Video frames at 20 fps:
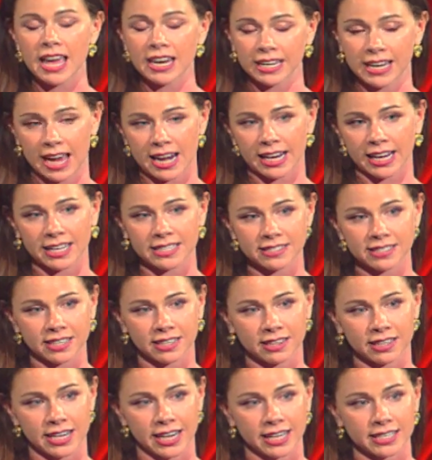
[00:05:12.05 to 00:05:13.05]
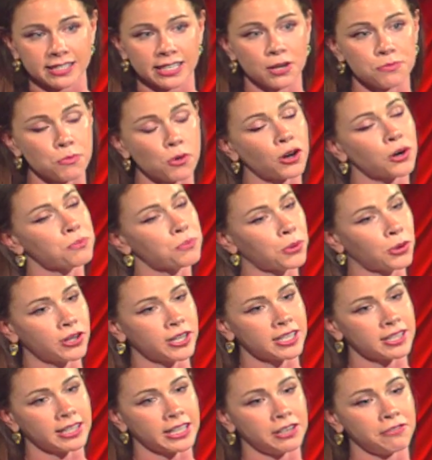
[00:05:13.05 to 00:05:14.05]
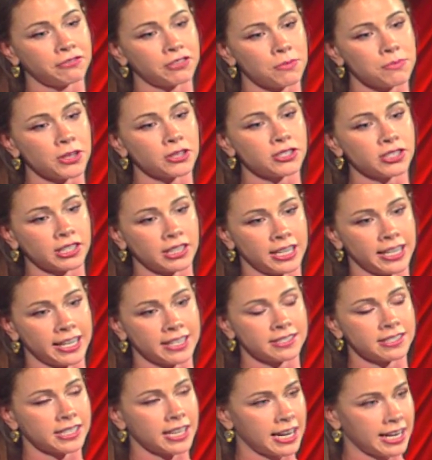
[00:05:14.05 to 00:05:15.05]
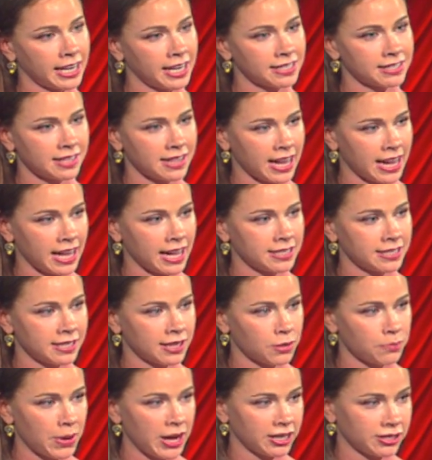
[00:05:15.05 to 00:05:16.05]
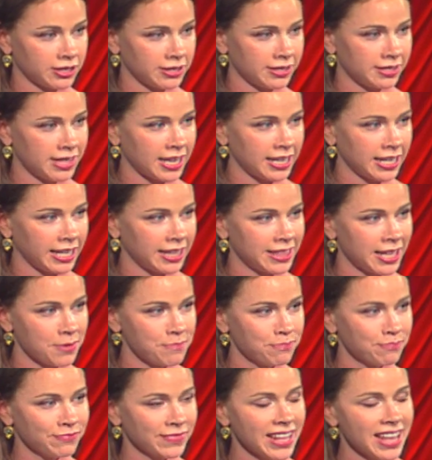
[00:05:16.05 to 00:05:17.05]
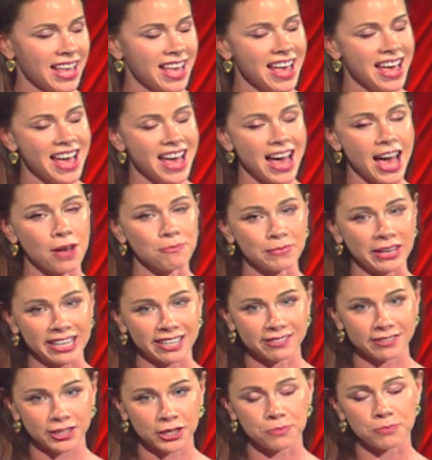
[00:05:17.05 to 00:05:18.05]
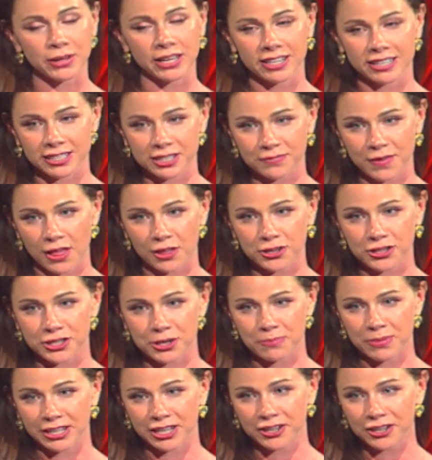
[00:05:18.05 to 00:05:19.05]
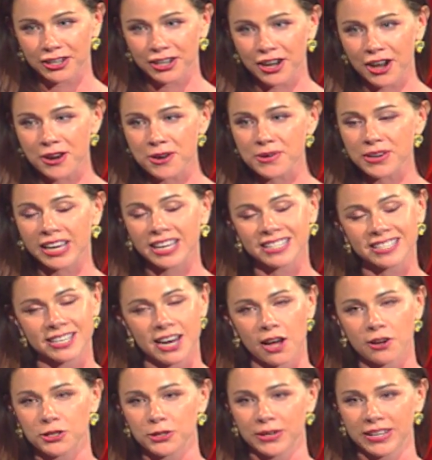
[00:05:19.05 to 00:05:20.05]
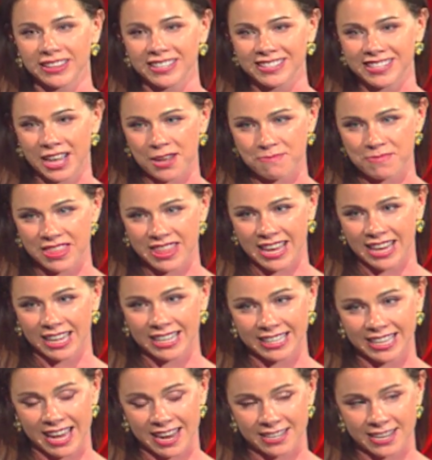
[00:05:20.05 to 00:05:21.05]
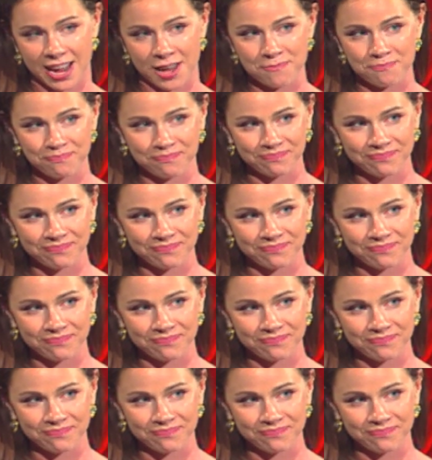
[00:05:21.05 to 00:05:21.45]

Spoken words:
and getting into clinics, and more importantly, from those clinics, getting into the hands of the patients that need them. Amit completed his fellowship a year ago. He's now doing the same thing in Kenya.